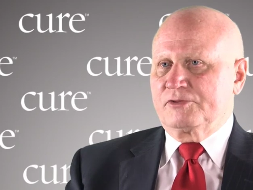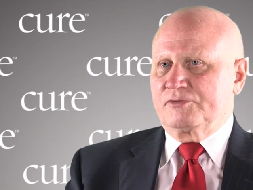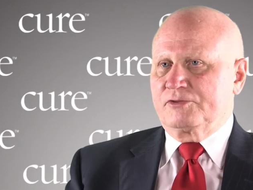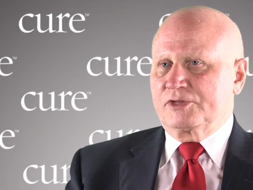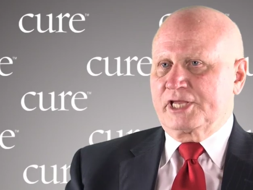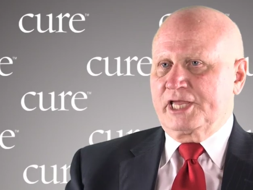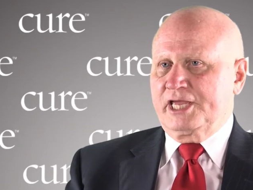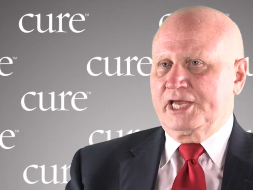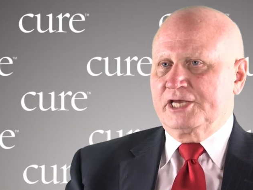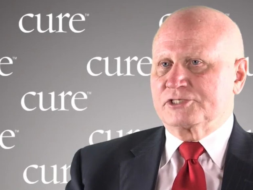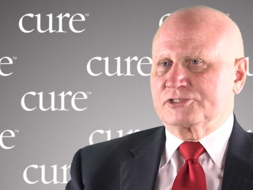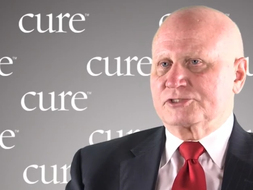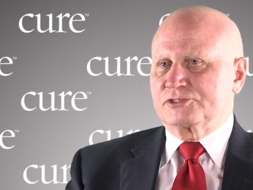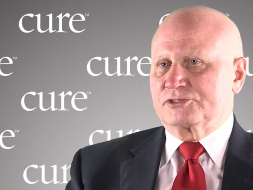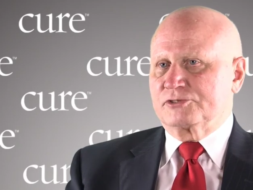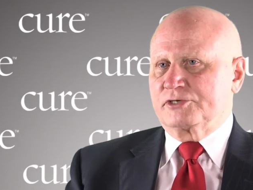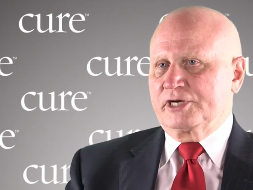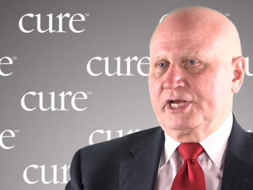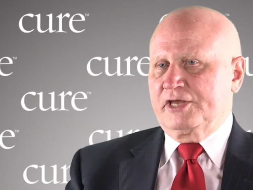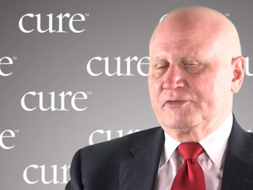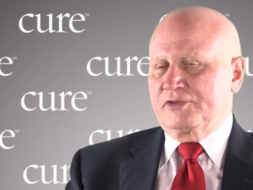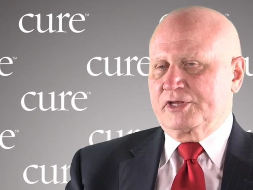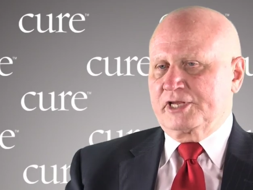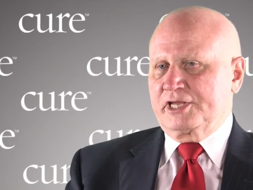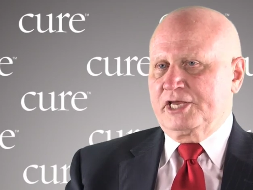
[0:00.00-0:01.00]
cancer
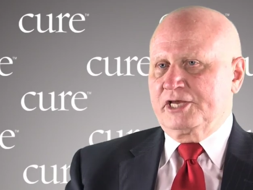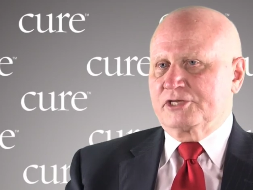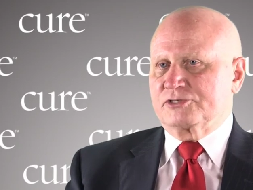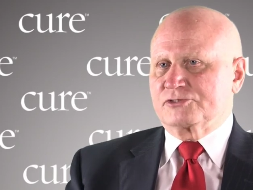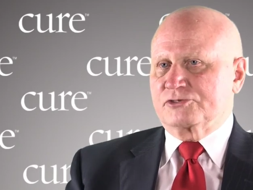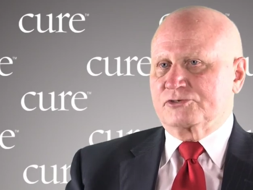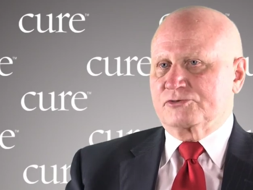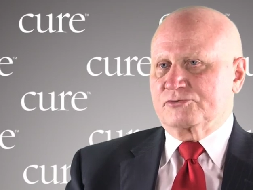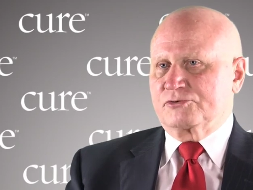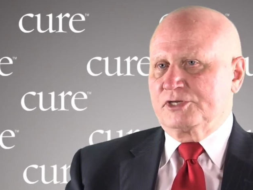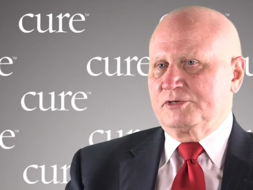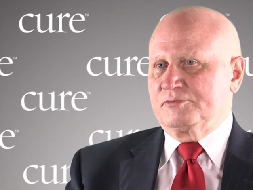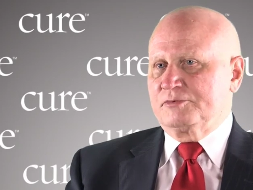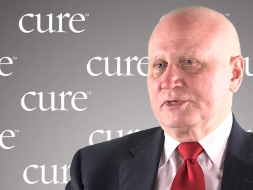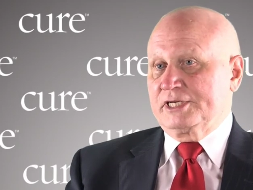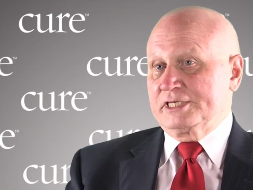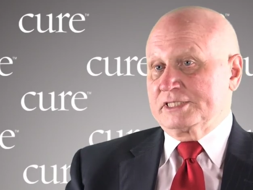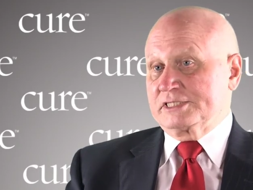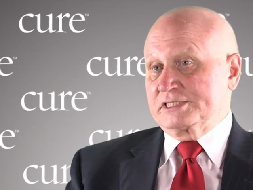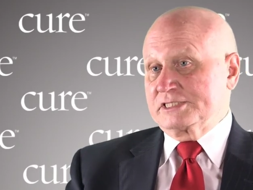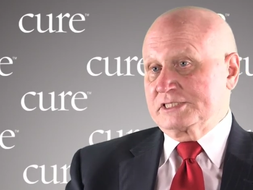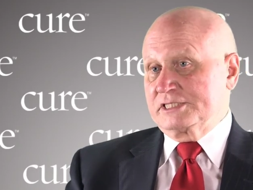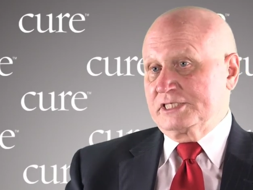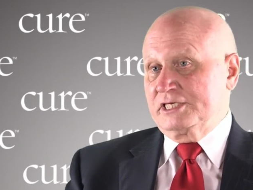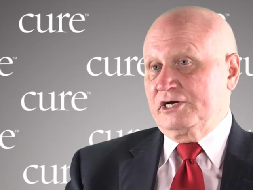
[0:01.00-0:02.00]
and the cancer treatment
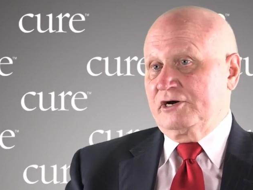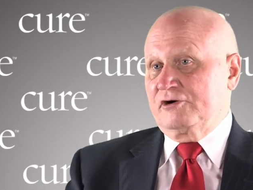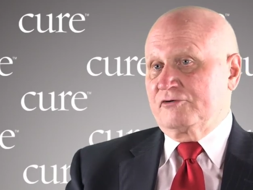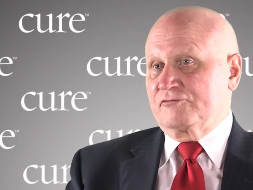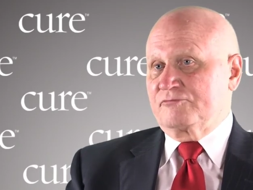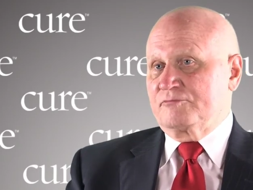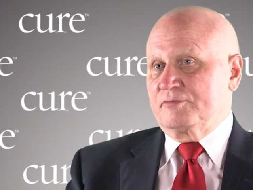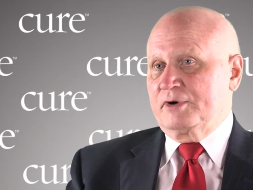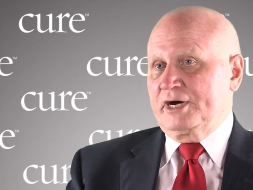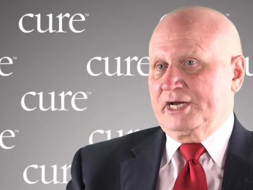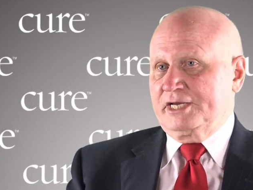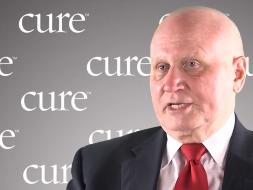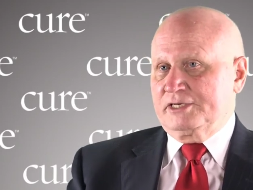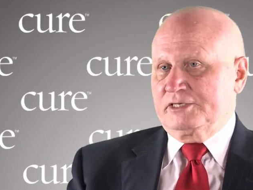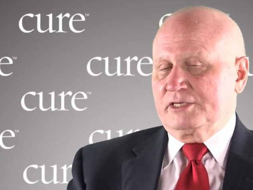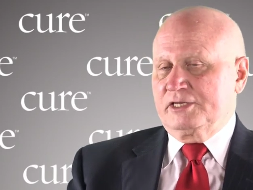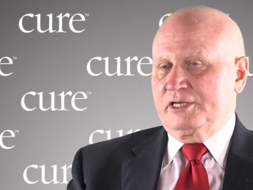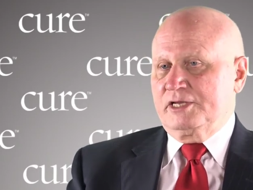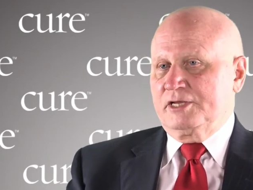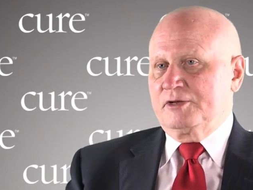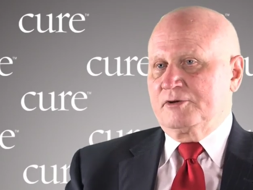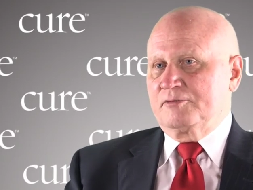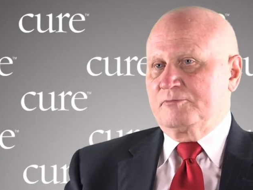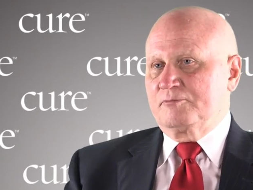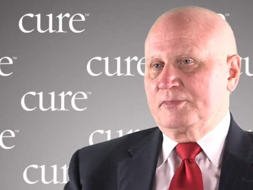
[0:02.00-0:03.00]
itself might
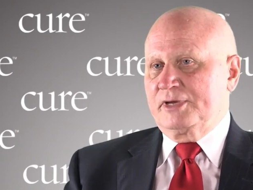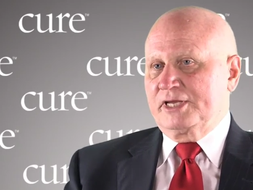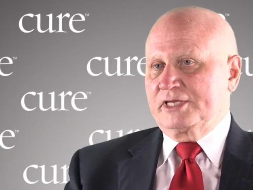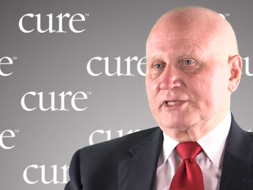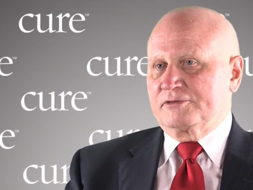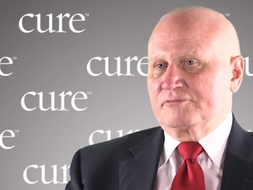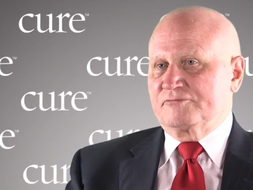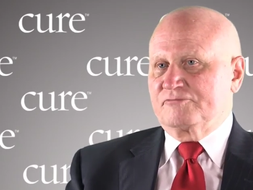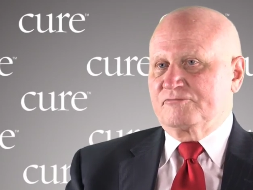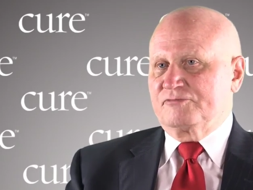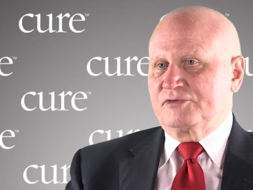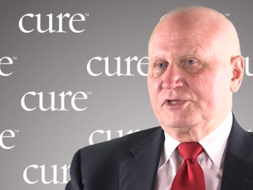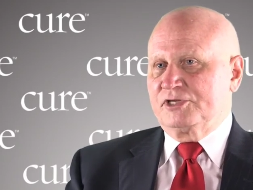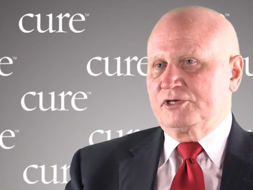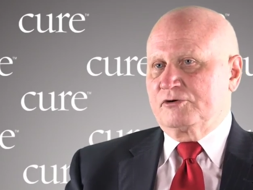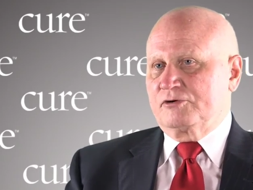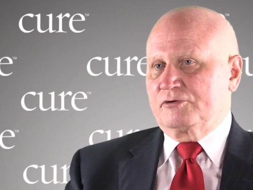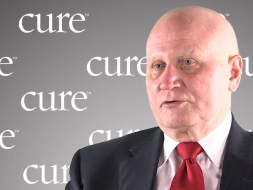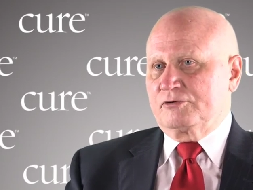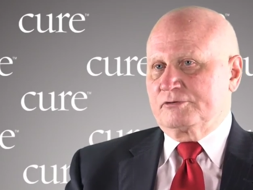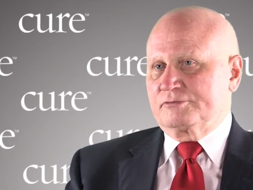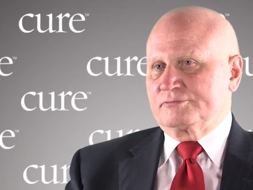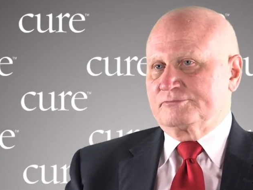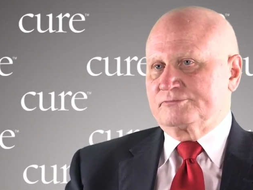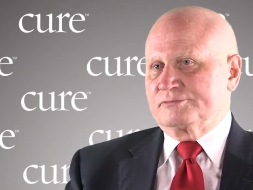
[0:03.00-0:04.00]
make them
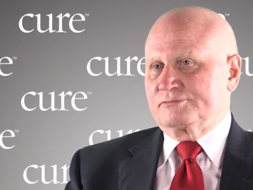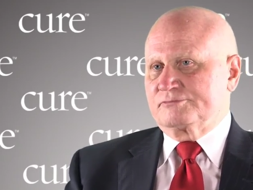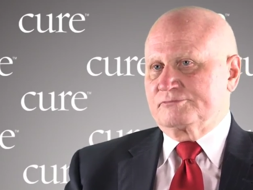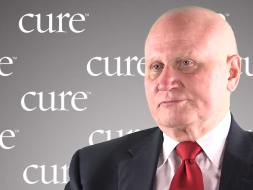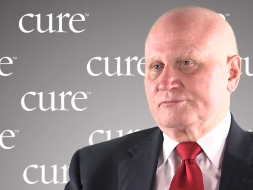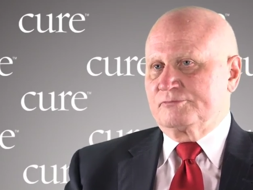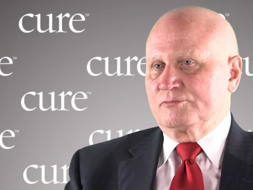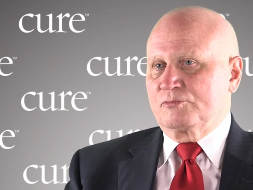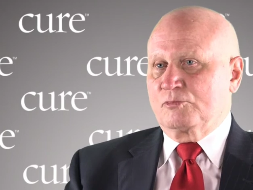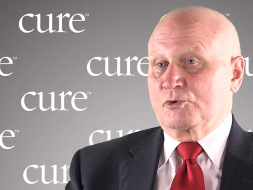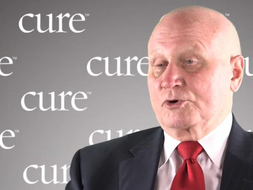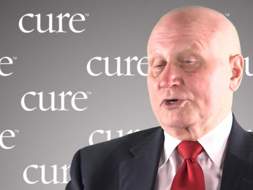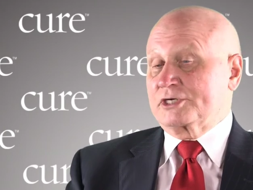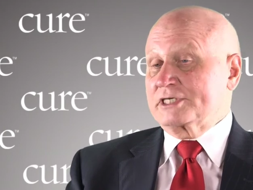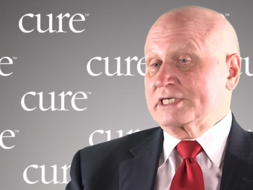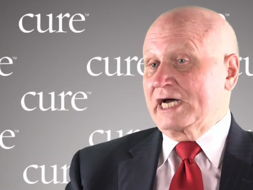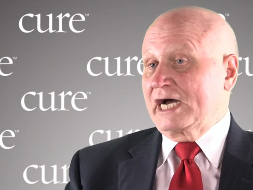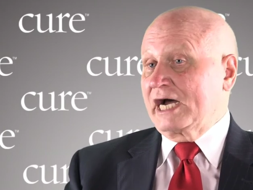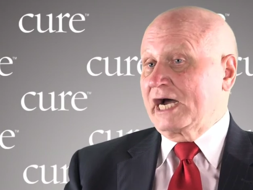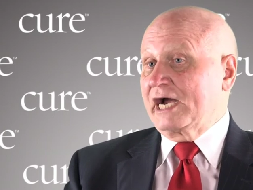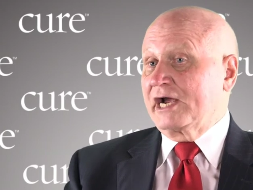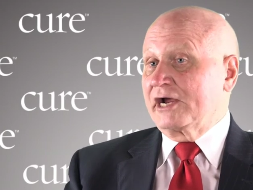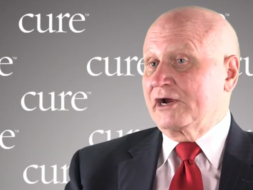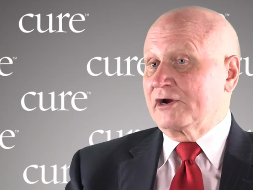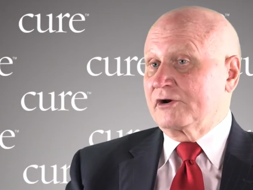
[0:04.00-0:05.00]
feel more
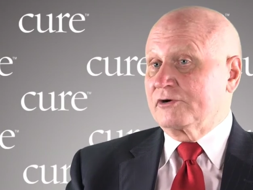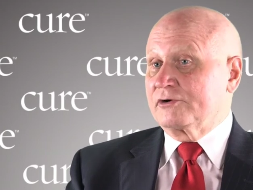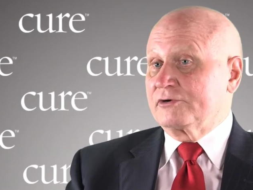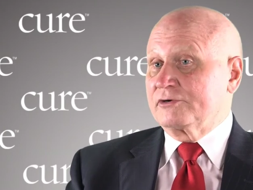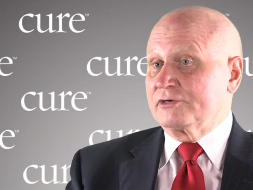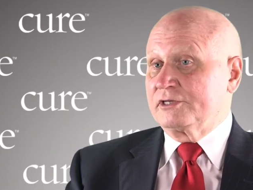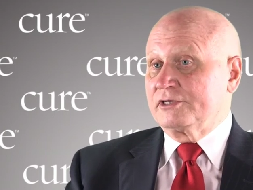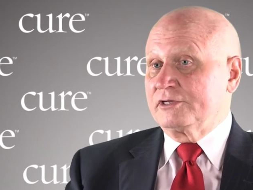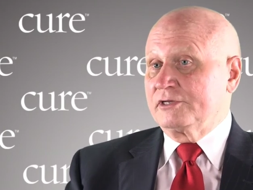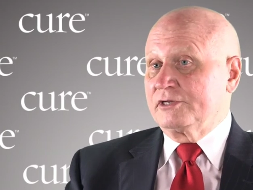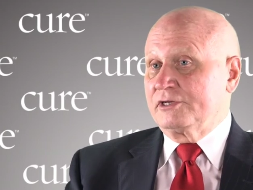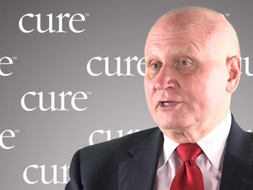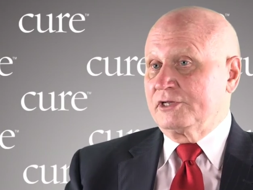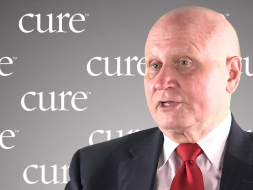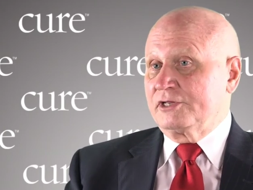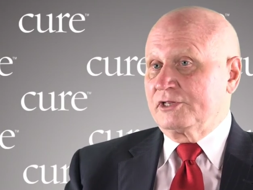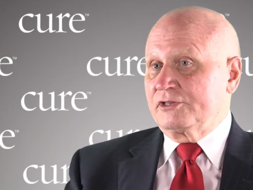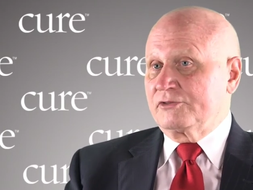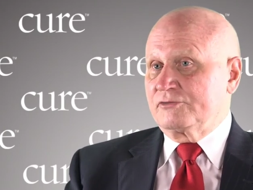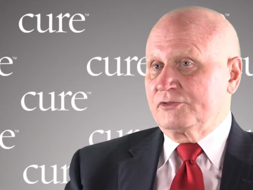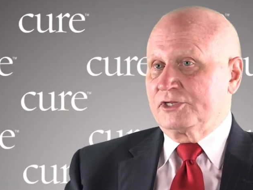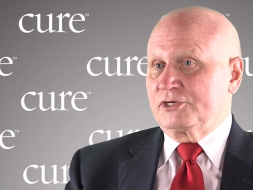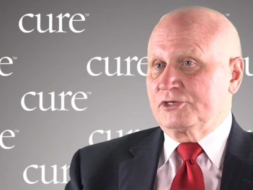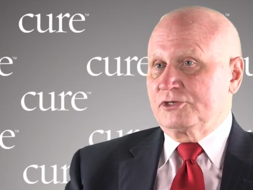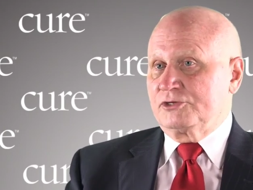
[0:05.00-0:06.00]
tired
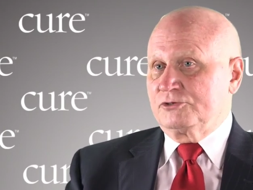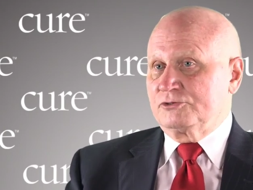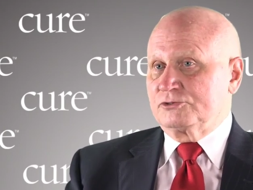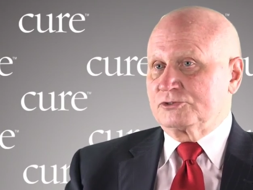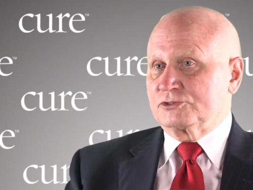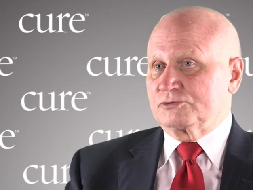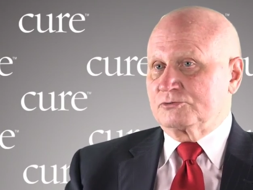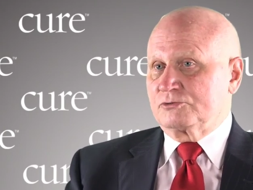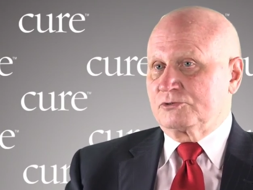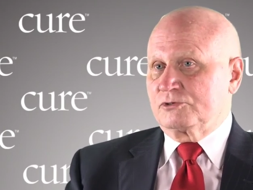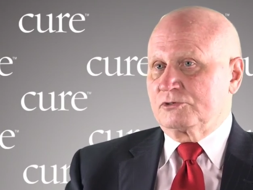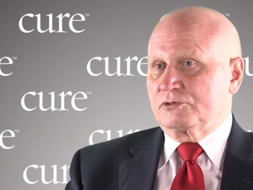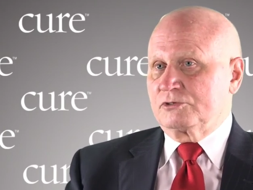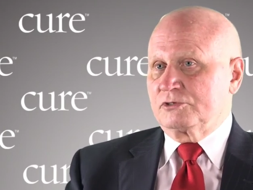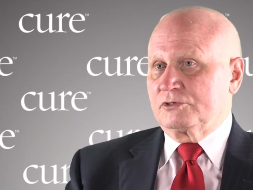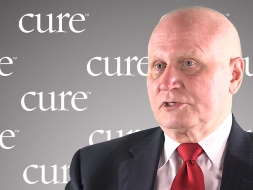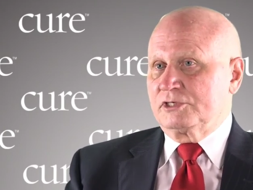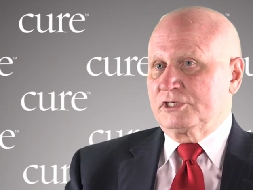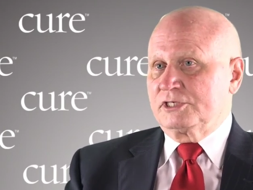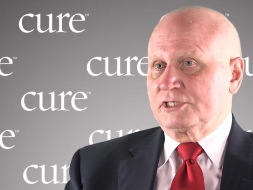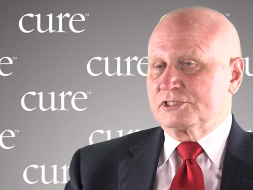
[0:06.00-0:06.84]
than usual.